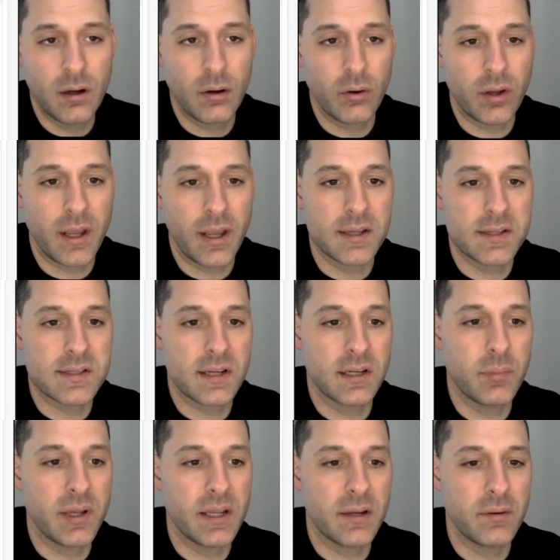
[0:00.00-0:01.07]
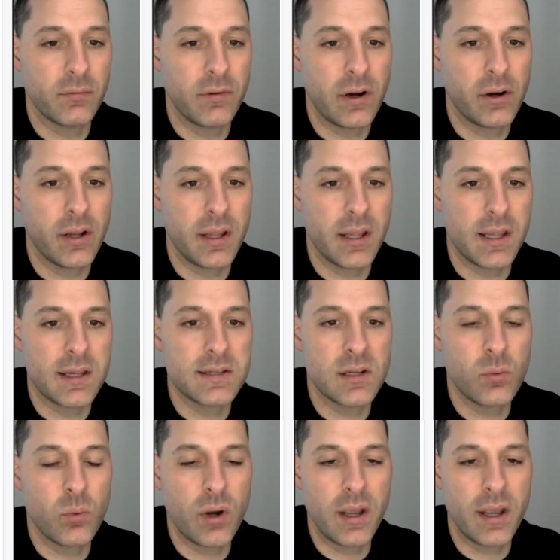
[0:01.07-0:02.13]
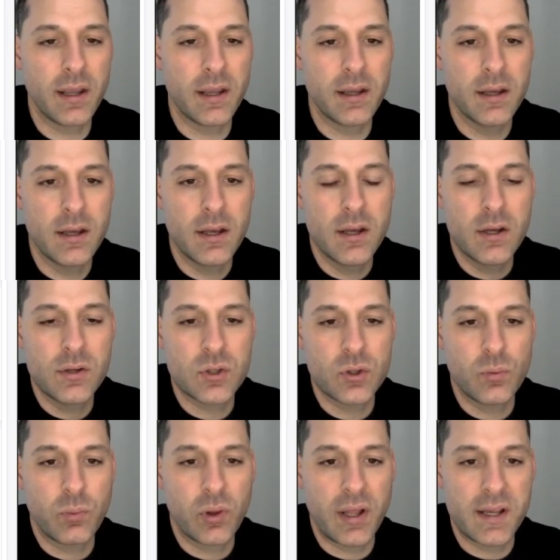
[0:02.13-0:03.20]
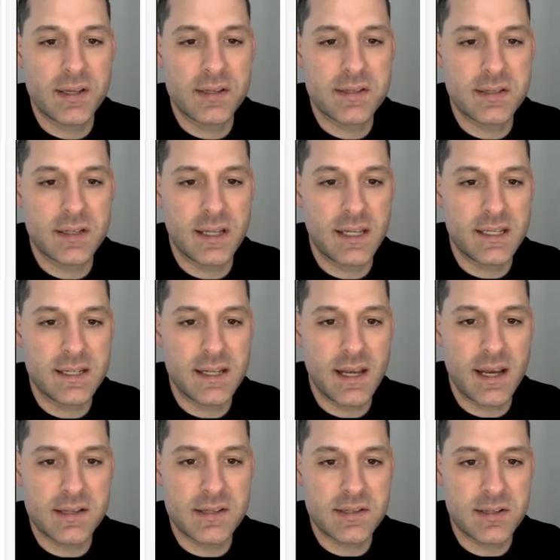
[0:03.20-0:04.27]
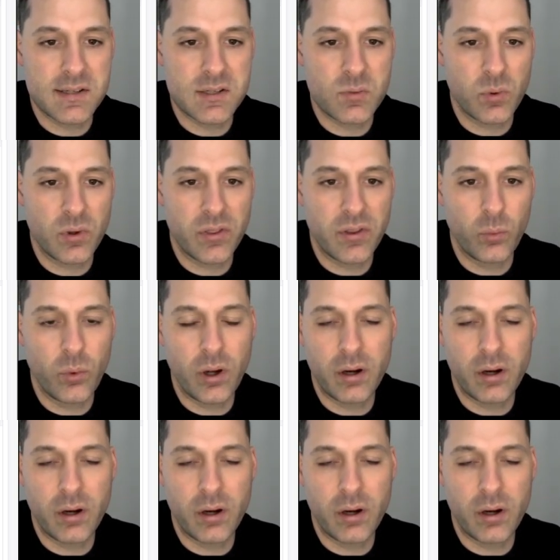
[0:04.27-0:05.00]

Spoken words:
Okay, it's going to be a very easy way to place ETSs within